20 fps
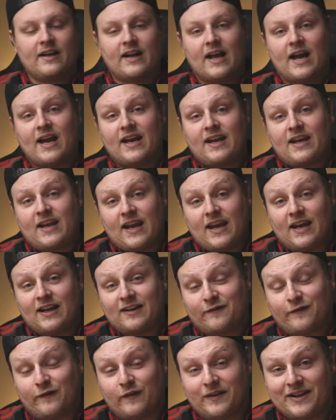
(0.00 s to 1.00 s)
that I
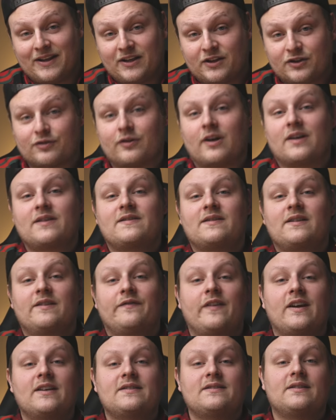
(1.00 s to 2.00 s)
can't fully trust the
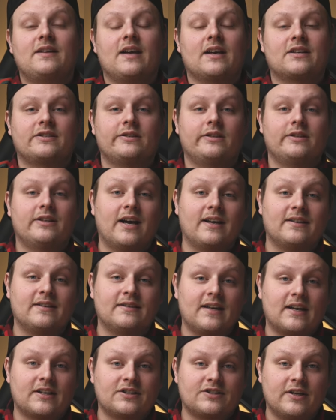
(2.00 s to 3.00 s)
face detection and eye
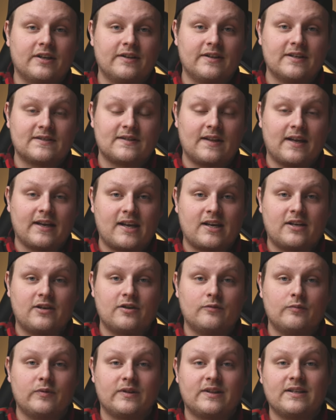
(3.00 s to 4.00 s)
detection on this like I
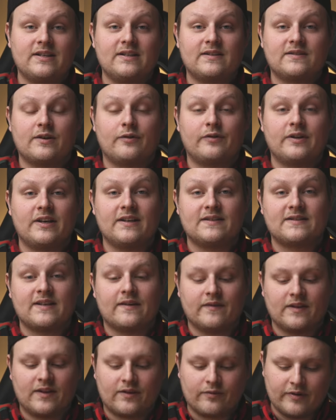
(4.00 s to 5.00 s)
could with the Sony
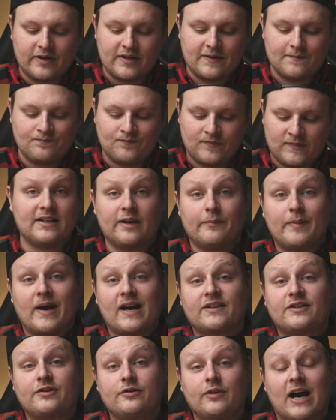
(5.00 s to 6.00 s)
A7 III. Now
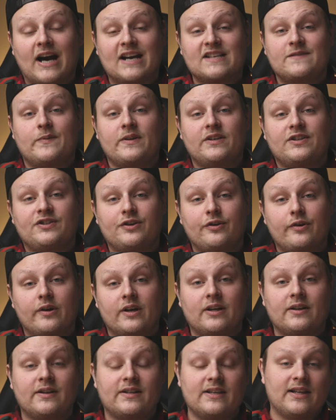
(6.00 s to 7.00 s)
back to high speed
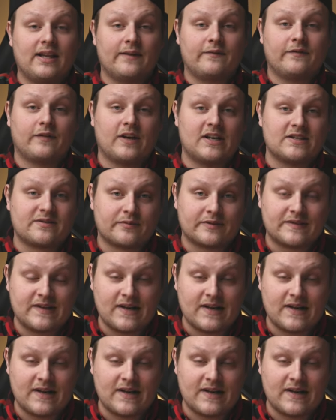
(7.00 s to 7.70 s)
shooting, the 11 frames per